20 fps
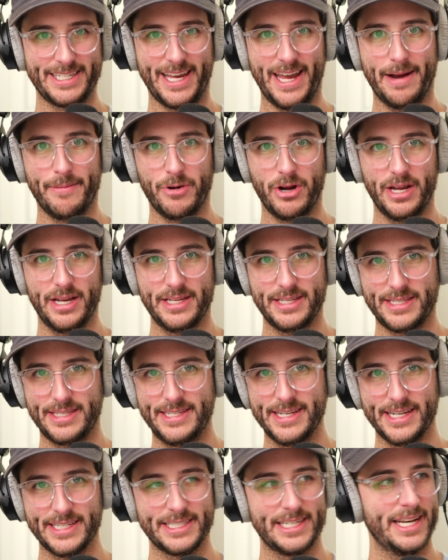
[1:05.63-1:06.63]
camera
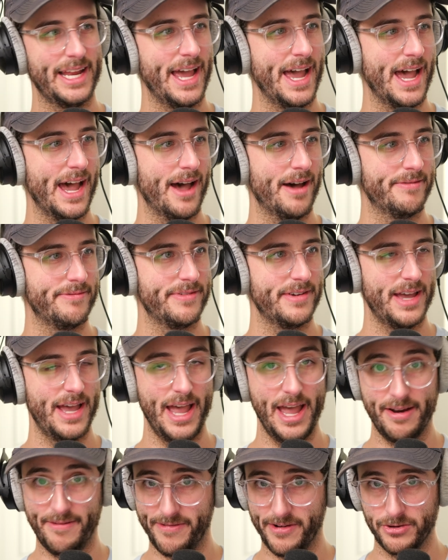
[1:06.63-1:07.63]
doesn't have a
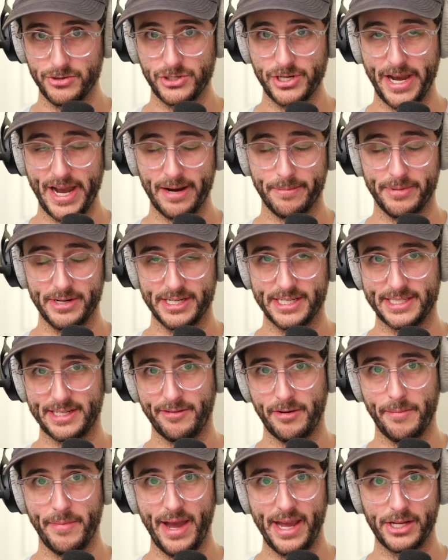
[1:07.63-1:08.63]
headphone jack, but does have
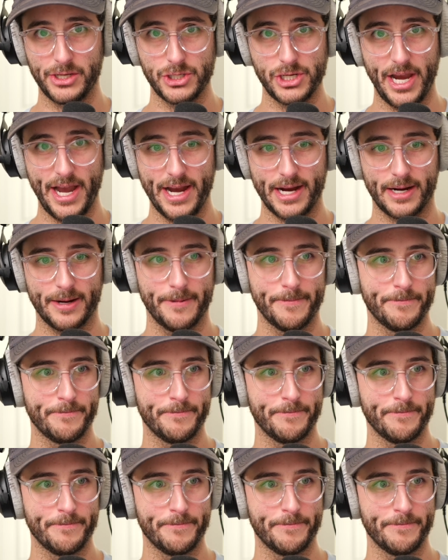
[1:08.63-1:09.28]
a mic jack.